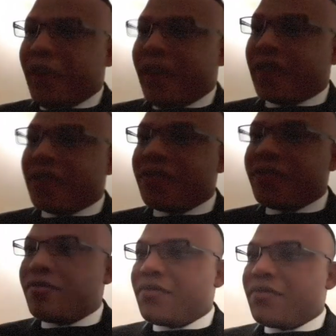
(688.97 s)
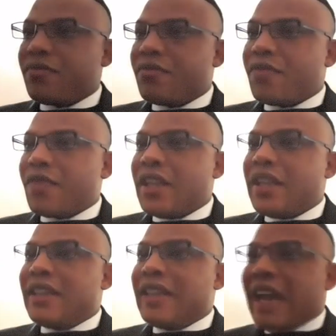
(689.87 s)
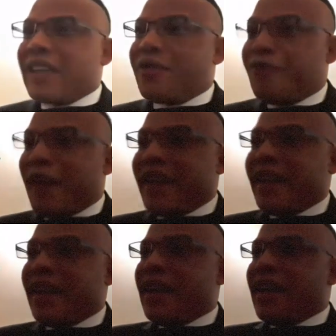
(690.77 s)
bail. That very